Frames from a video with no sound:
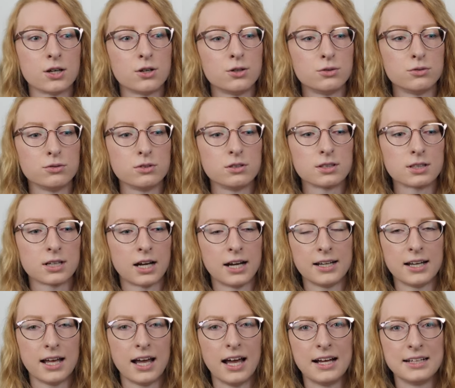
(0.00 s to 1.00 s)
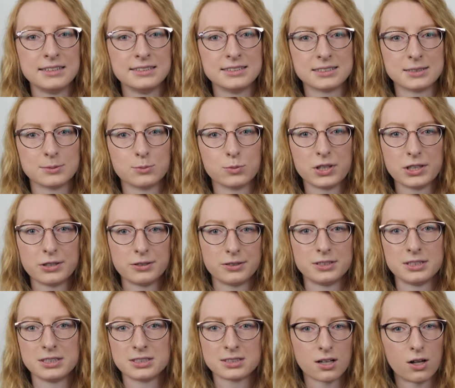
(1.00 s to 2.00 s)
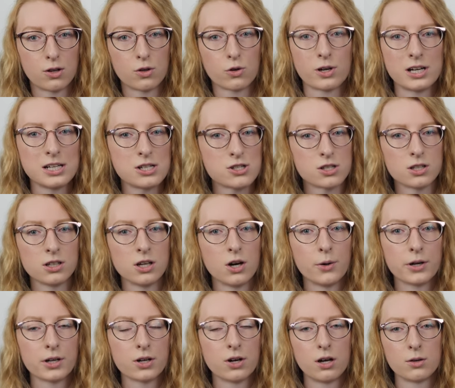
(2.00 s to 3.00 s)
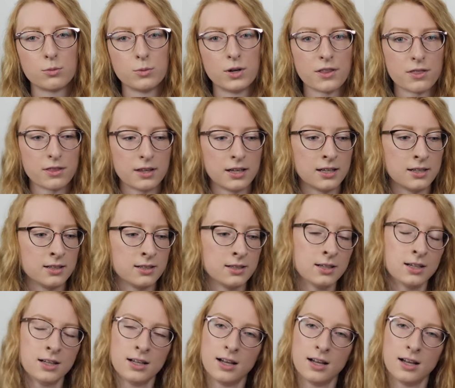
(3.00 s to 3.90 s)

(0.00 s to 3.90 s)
coat kind of had some weird discoloration going on with it.